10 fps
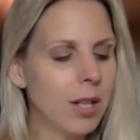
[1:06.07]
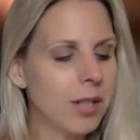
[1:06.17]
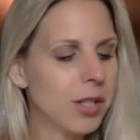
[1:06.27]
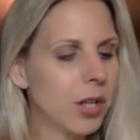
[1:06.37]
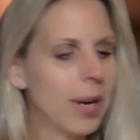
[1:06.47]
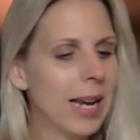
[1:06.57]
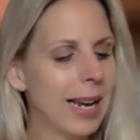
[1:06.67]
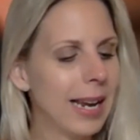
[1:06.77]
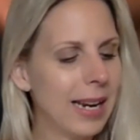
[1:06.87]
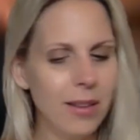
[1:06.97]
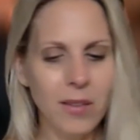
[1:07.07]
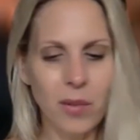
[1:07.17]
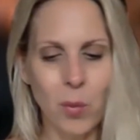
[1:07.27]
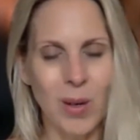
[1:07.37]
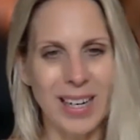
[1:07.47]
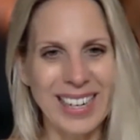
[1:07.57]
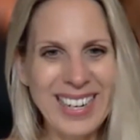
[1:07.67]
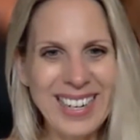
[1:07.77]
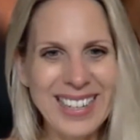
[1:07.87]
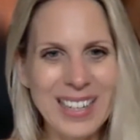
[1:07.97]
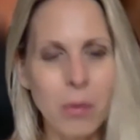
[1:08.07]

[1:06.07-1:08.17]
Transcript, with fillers: So in this way,